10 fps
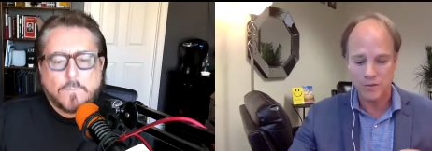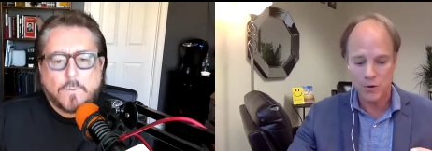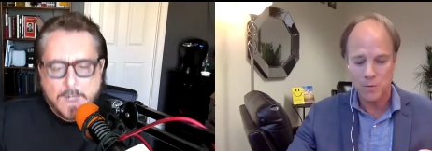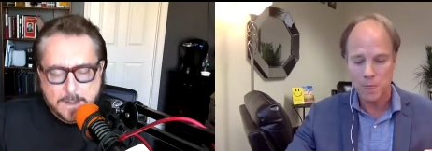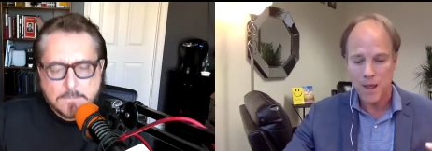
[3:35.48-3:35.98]

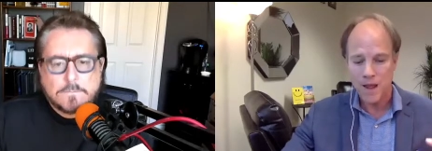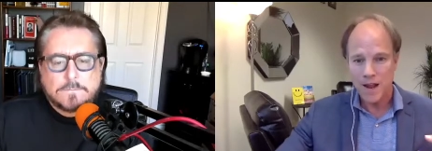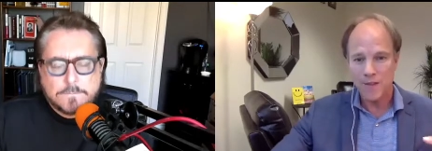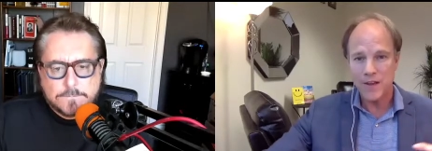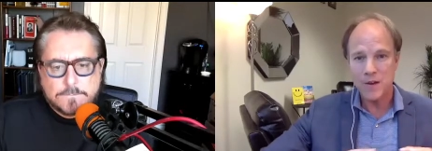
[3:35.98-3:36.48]
Speaker 1: So,
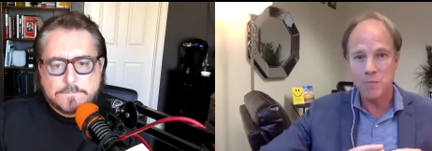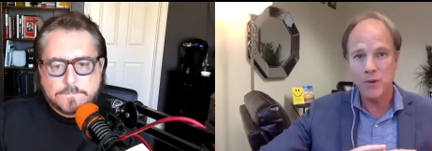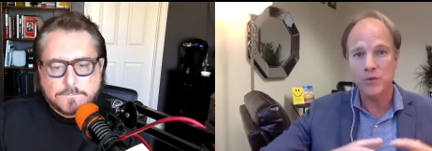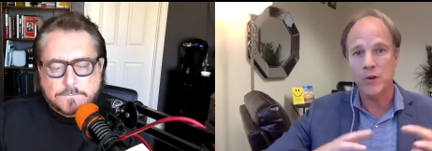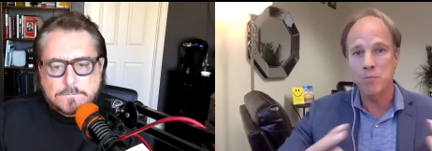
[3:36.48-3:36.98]
and then you
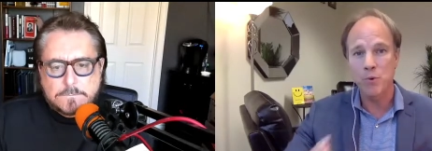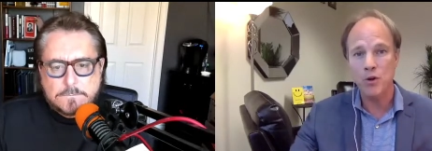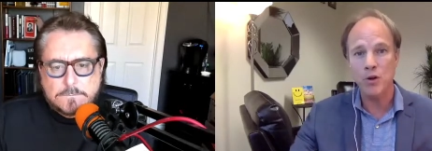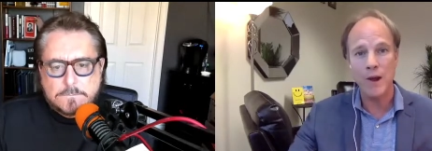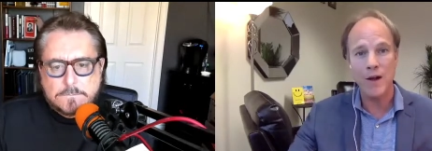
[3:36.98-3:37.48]
built a book
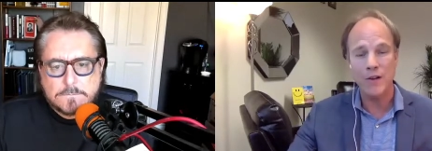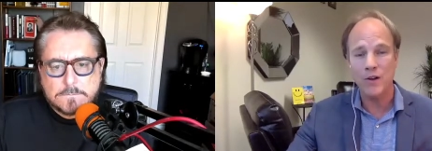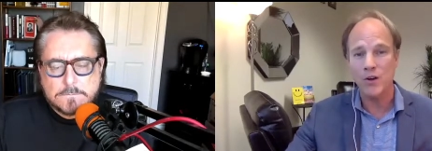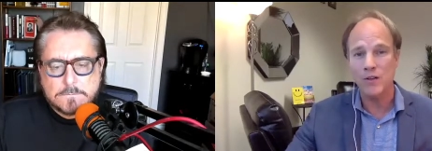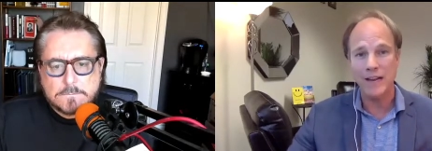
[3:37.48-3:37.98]
around it
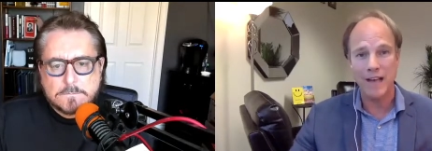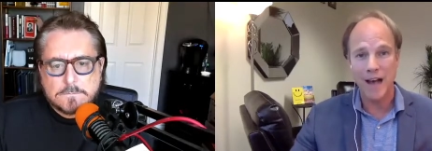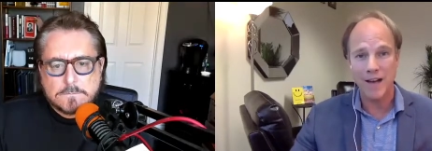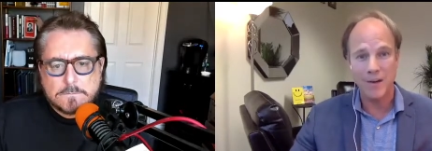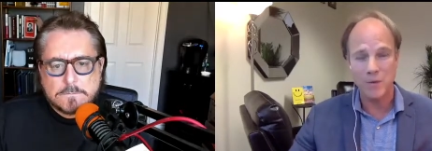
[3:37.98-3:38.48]
called
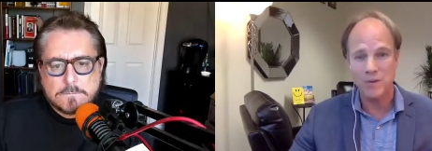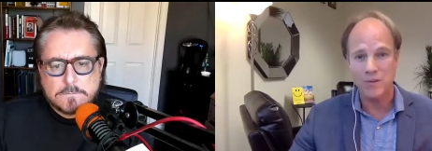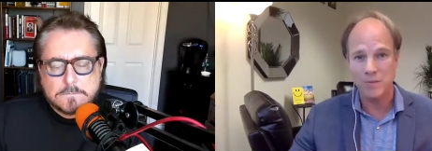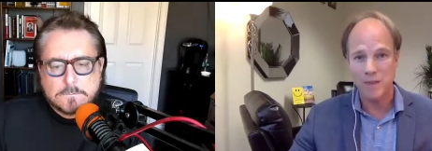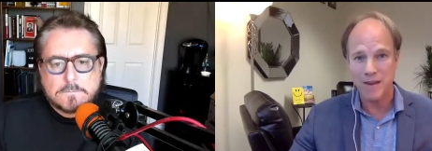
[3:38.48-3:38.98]
Iconic, which is
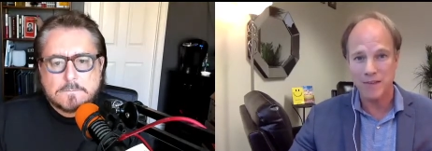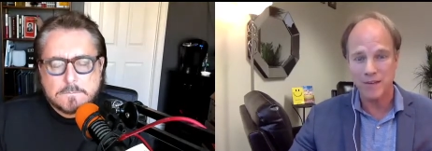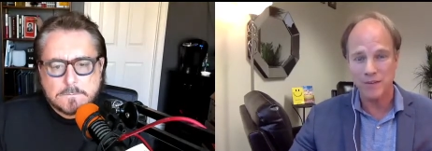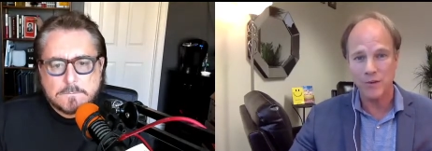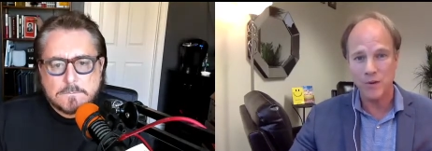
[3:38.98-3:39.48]
amazing.
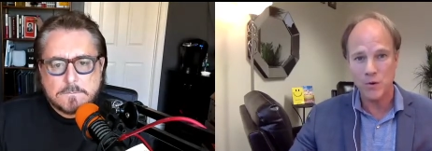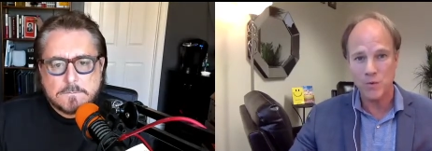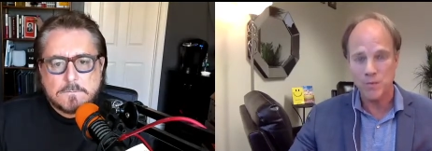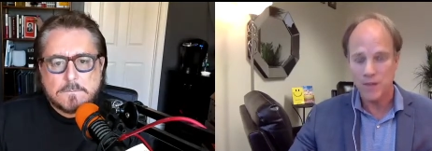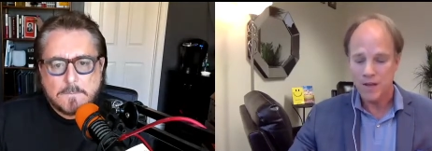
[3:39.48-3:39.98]
So
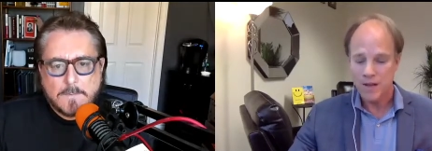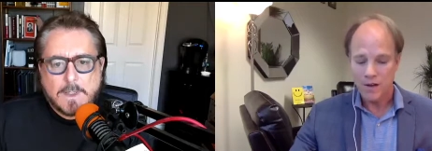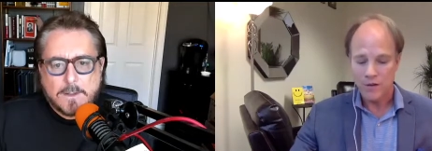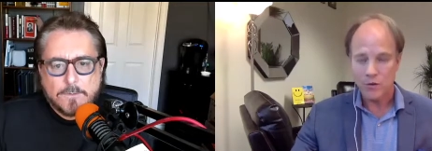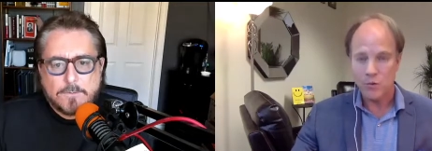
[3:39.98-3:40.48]

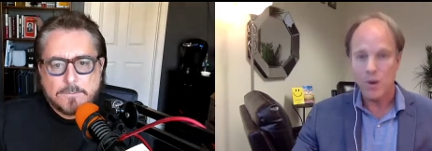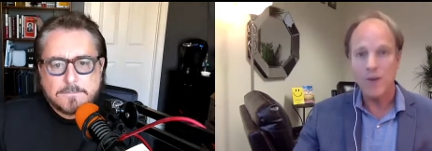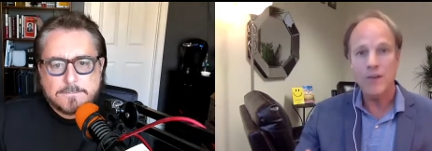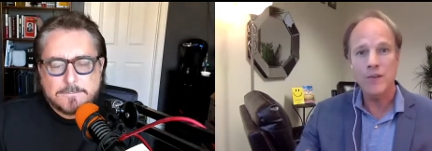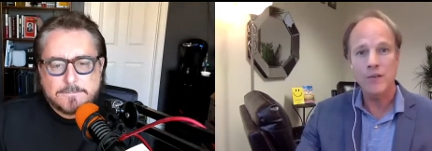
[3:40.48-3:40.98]
why don't
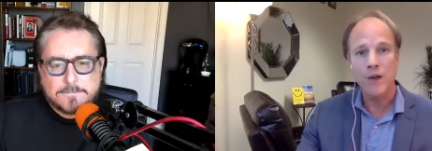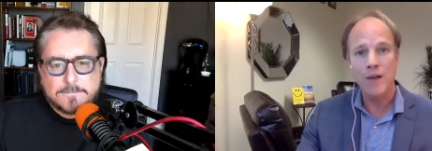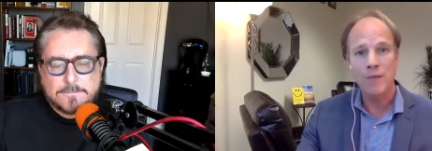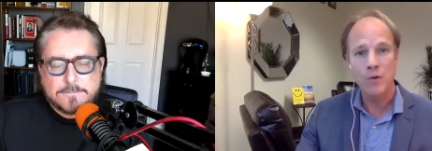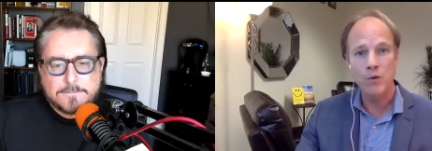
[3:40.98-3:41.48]
you describe
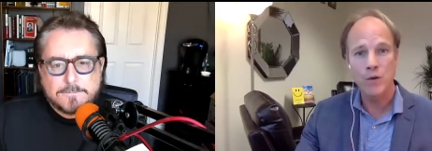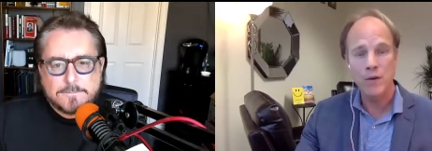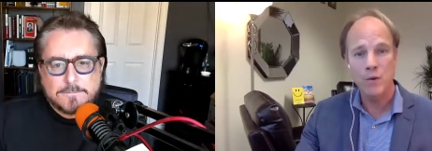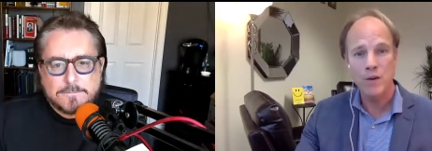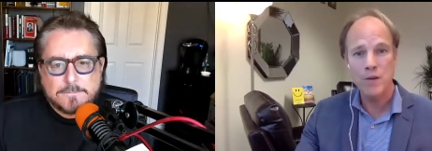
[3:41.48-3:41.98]
real quick
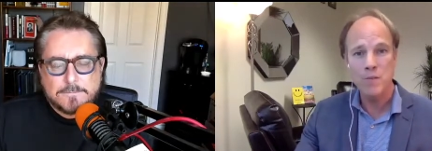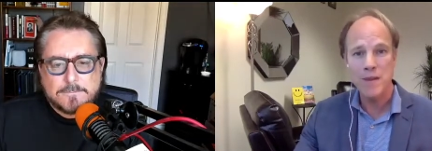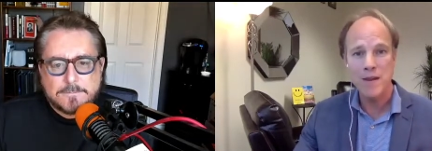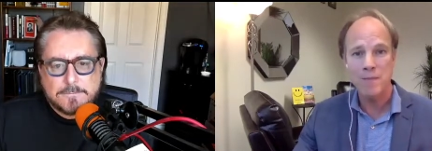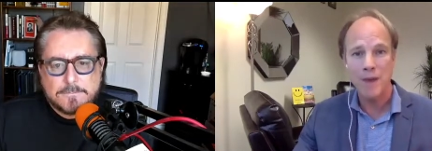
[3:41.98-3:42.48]
what you
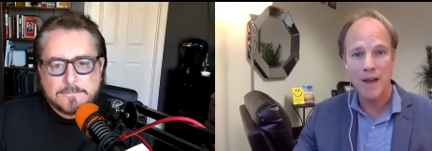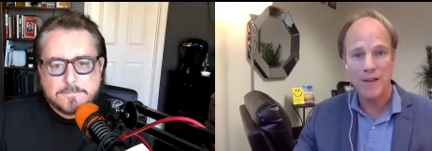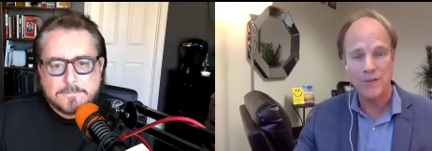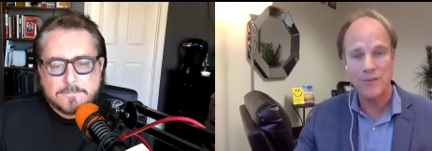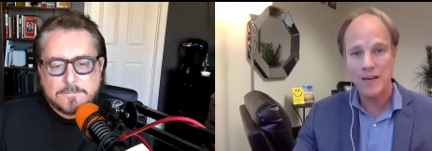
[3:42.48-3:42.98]
mean by
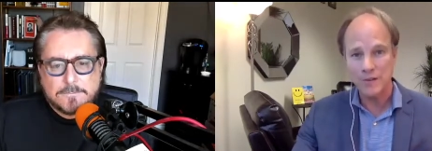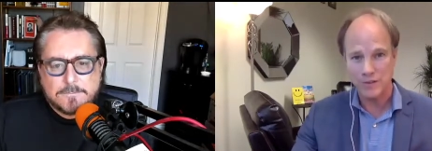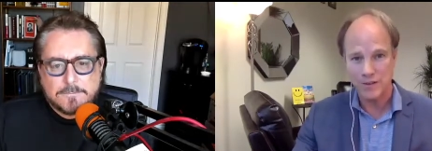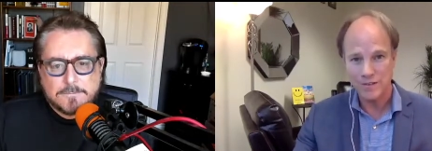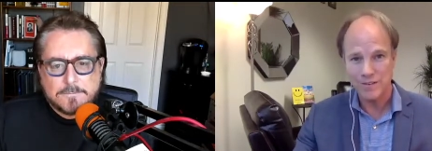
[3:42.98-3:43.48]

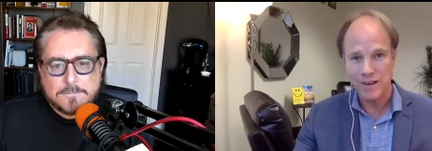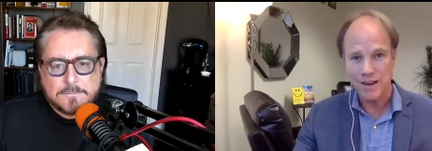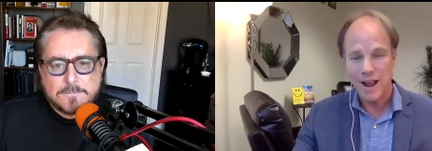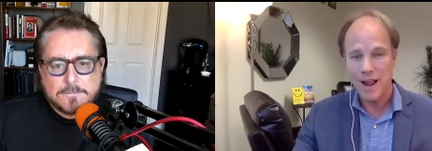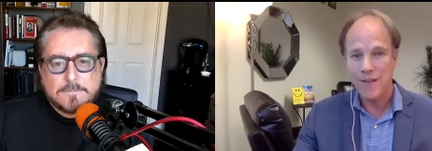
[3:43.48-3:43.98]
distinctions,
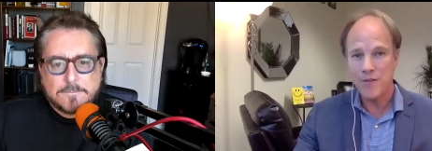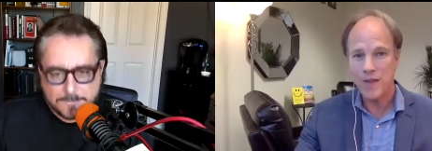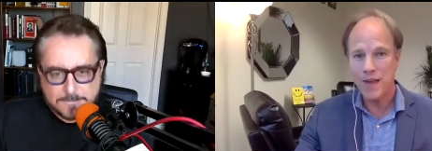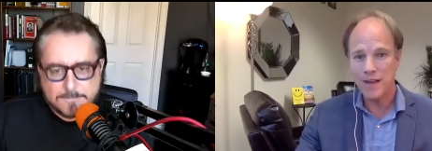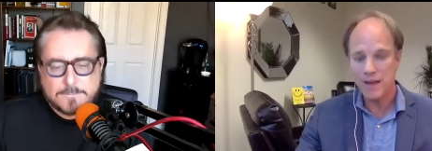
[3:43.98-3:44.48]
and
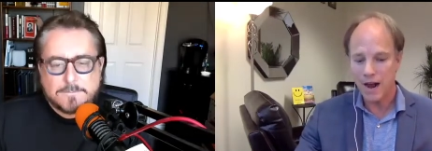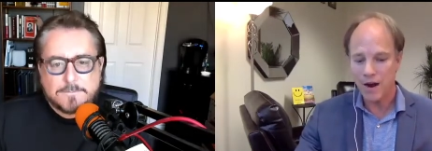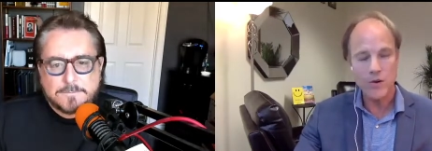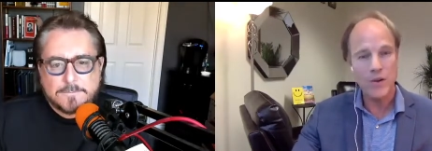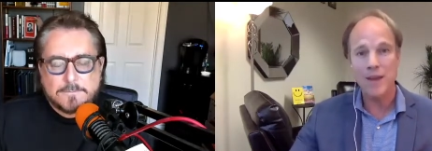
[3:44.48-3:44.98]
then how
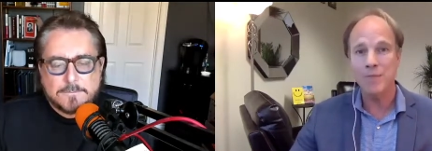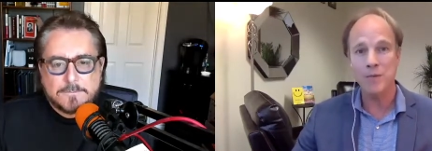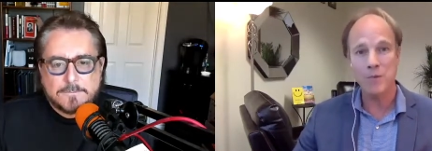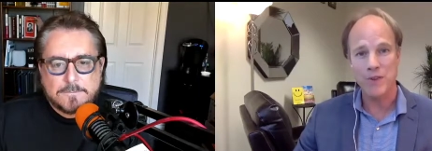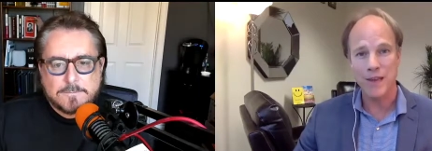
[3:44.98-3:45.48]
you came up
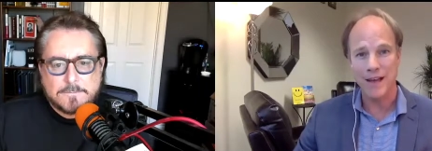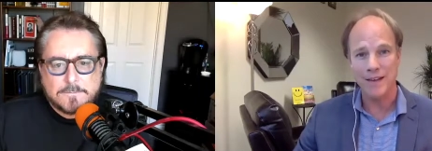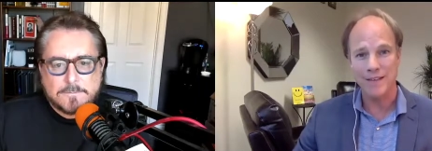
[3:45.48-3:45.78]
with that?